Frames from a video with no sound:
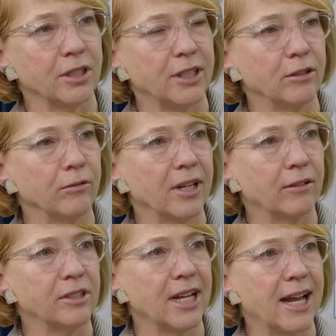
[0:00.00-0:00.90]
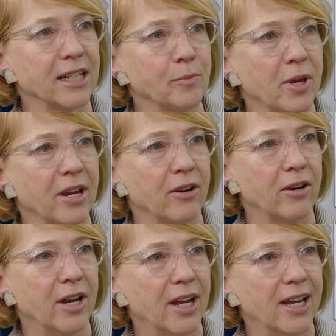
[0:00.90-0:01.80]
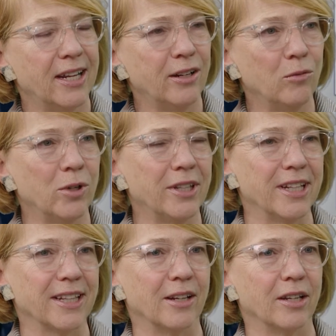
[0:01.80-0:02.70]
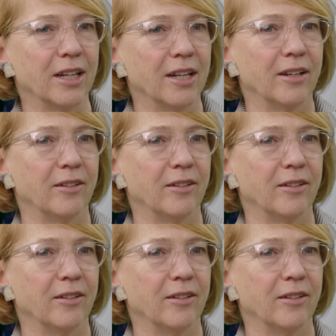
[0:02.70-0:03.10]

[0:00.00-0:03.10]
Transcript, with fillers: year-round taxpayer, and you know one thing that